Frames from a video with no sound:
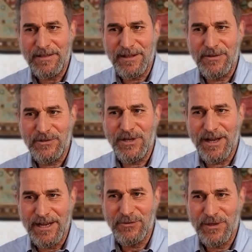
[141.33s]
there's an
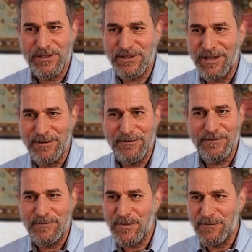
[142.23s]
interest of
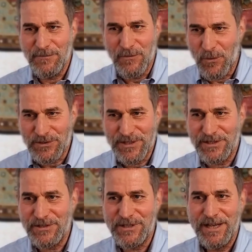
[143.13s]

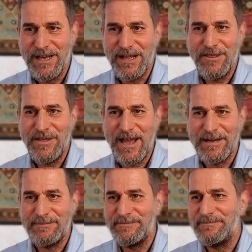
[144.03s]
forces
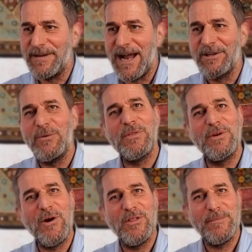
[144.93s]
that, I don't know whether to
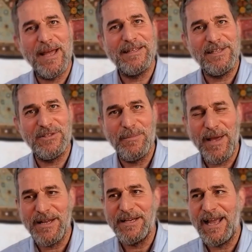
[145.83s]
call them
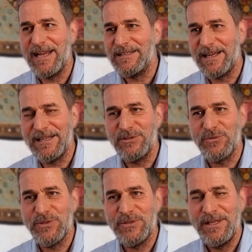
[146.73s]
anti-Semitic,
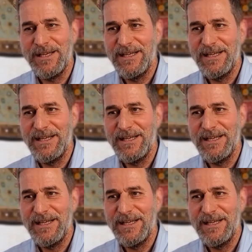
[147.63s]
anti-Israel,